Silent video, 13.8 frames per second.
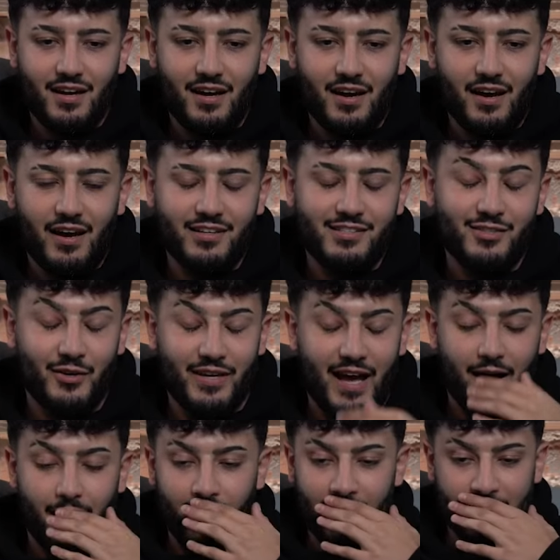Uh, so
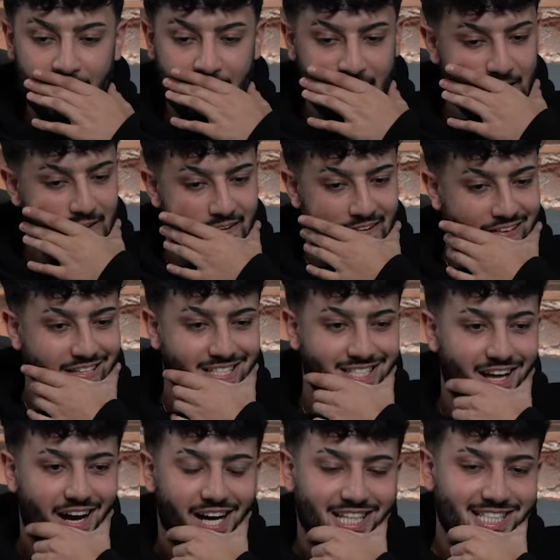yeah, I
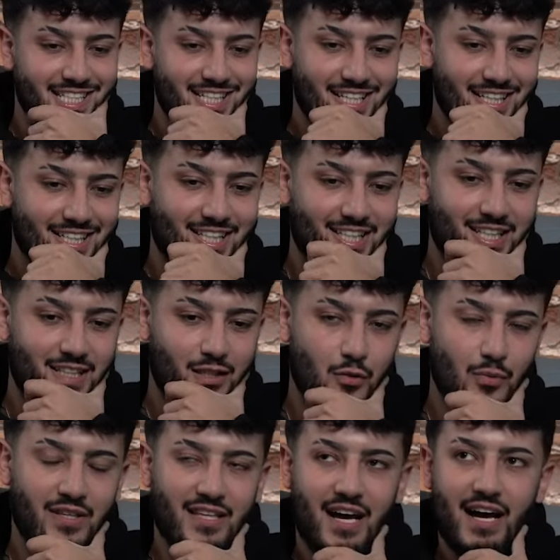started
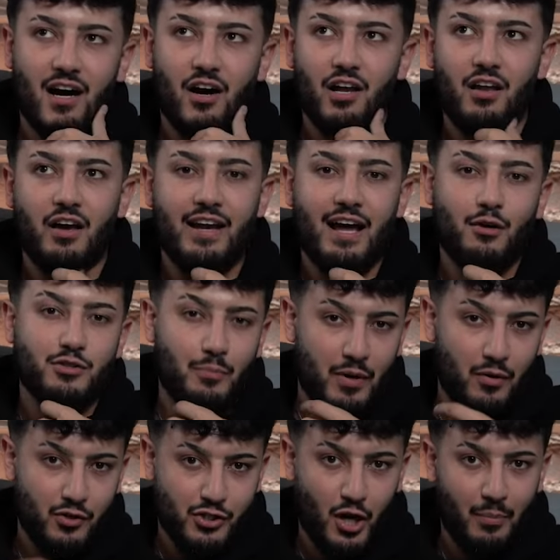doing that. I learned how to
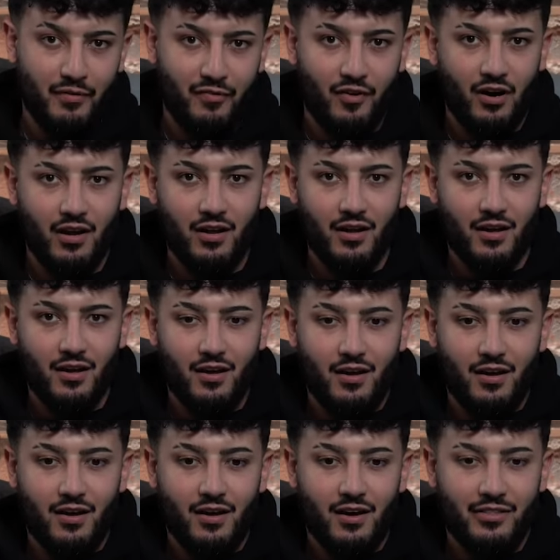build a Shopify.
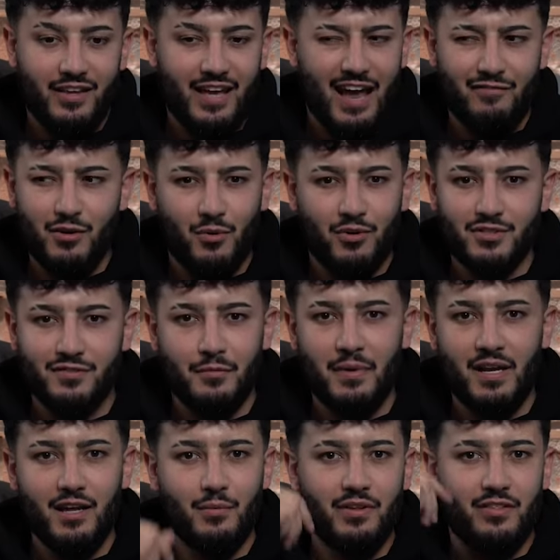I think everyone's
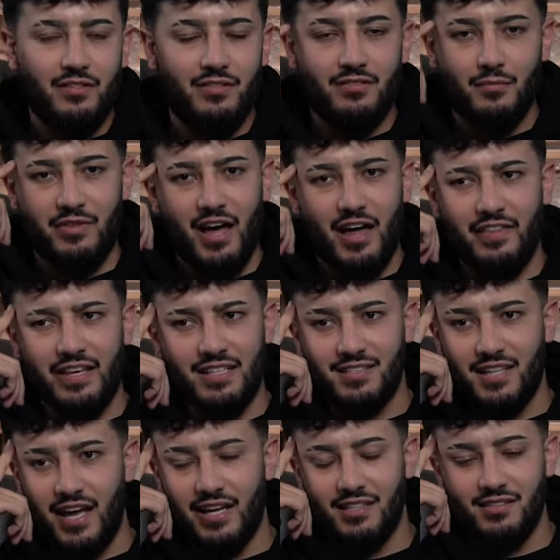familiar with, with that these
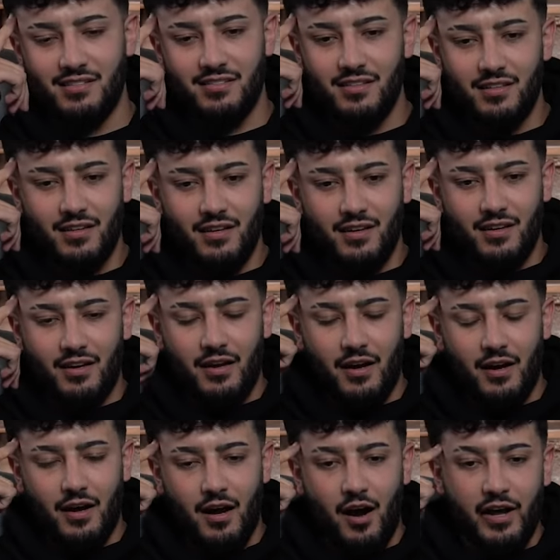days.
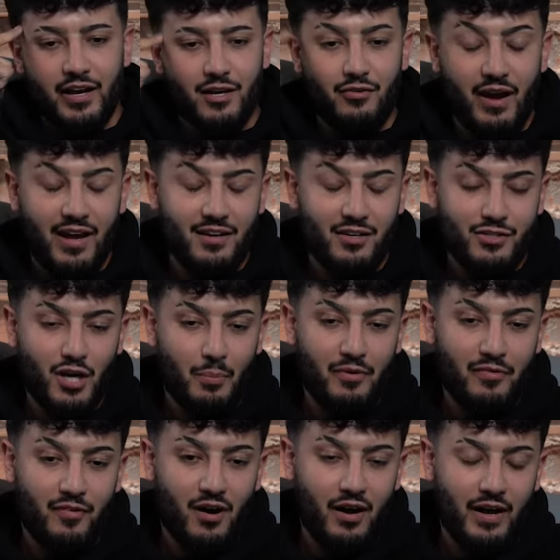Uh, I created a
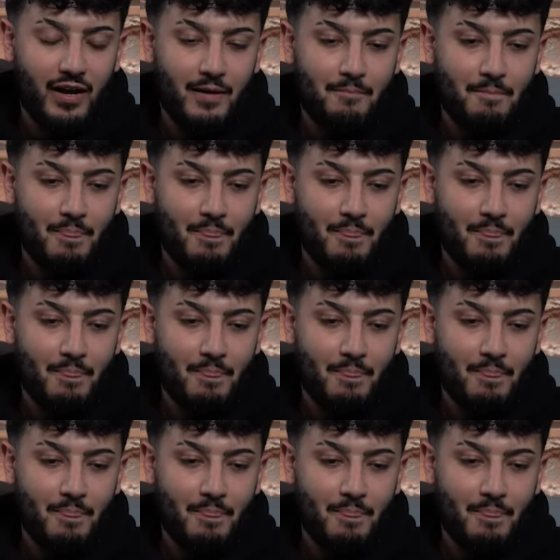Shopify,